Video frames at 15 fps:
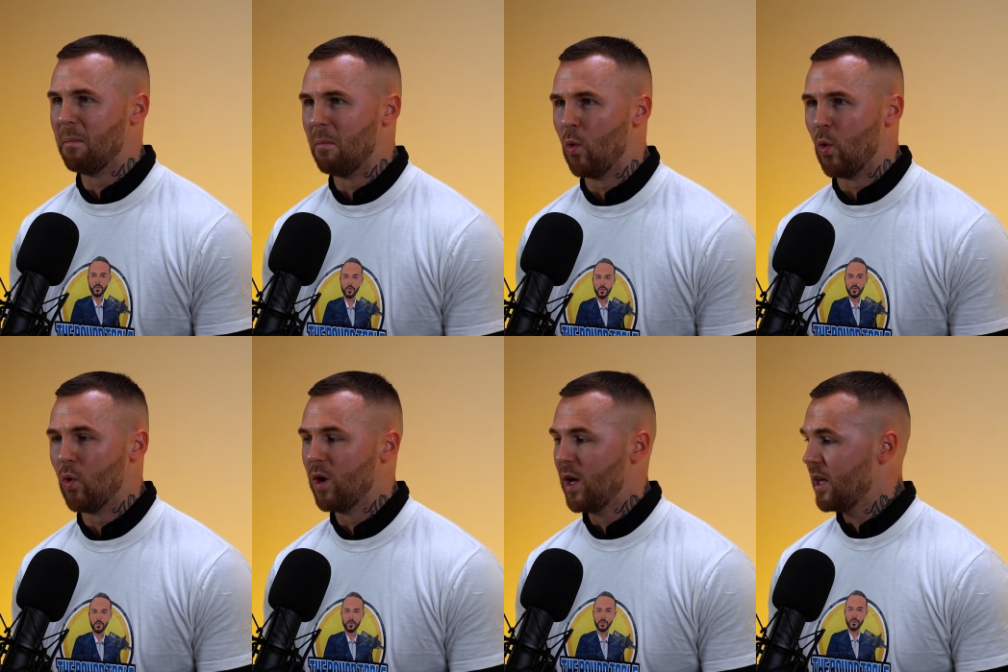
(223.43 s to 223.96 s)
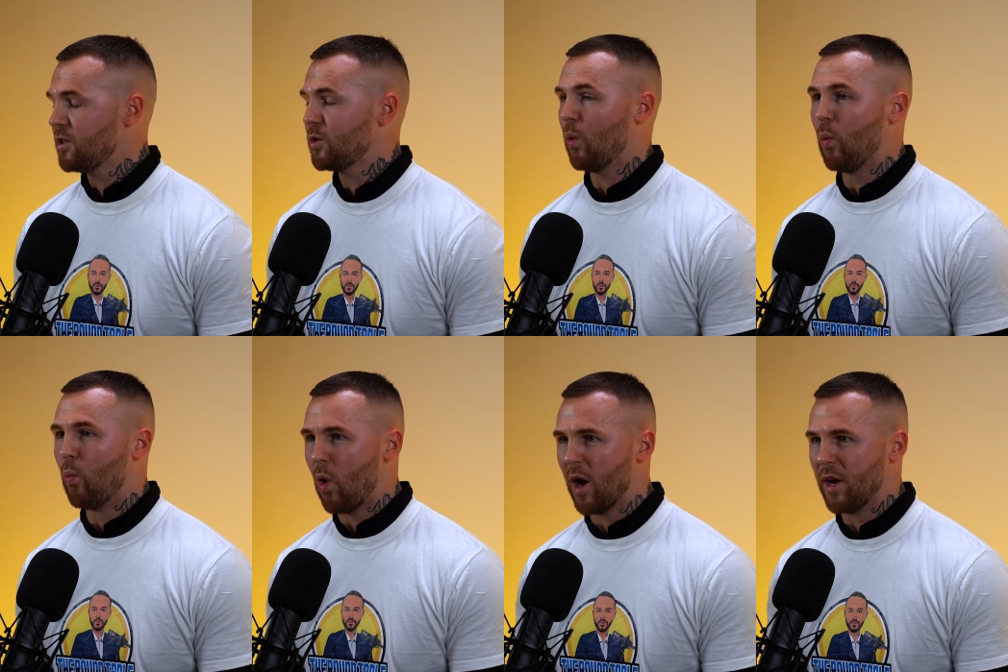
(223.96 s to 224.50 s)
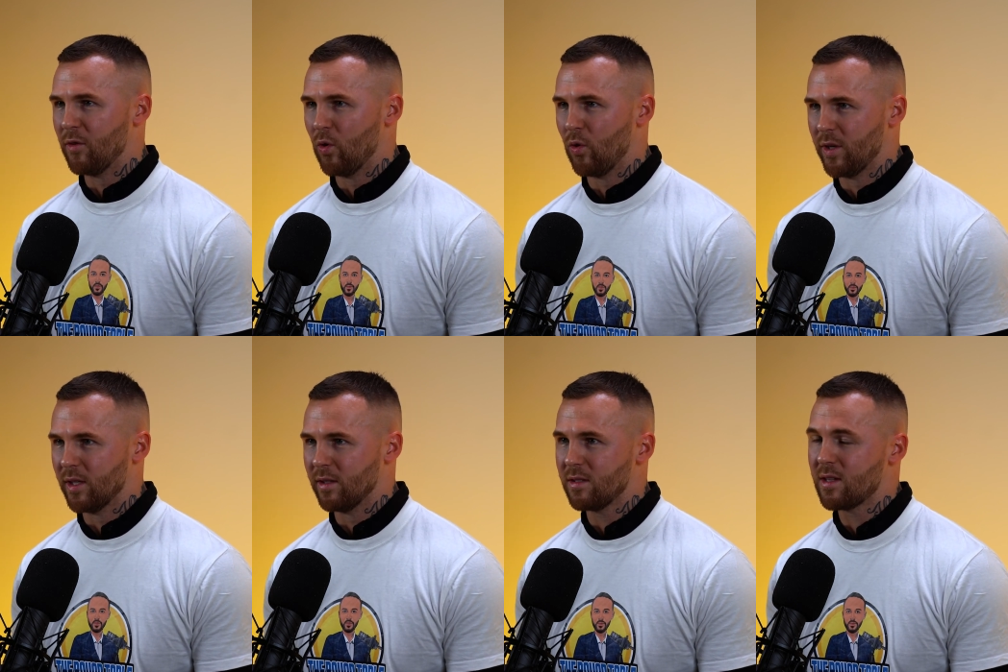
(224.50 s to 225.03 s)
more to a wider
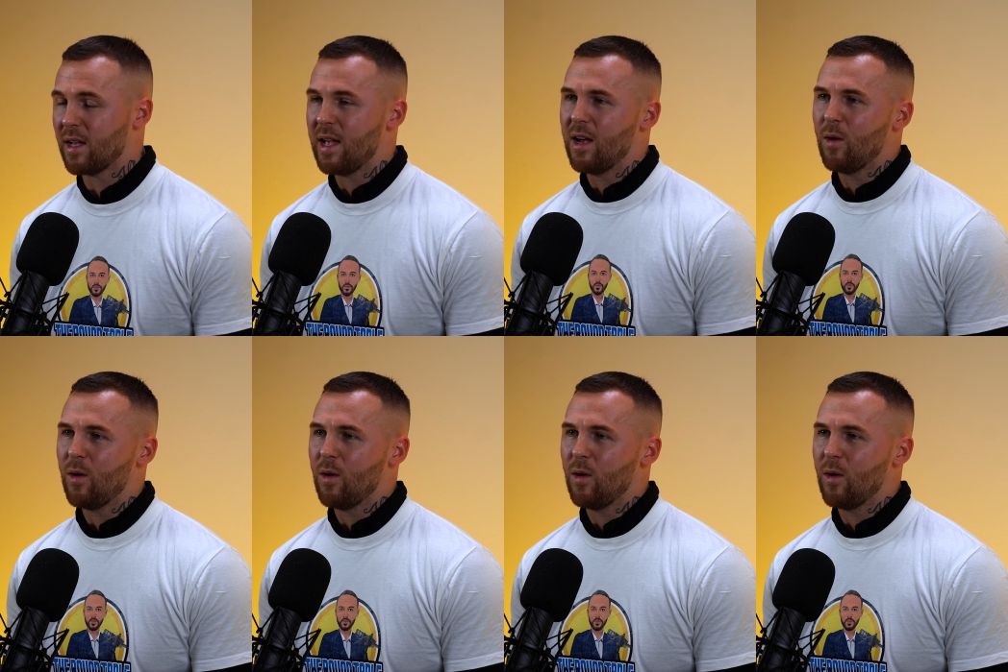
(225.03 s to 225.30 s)
audience.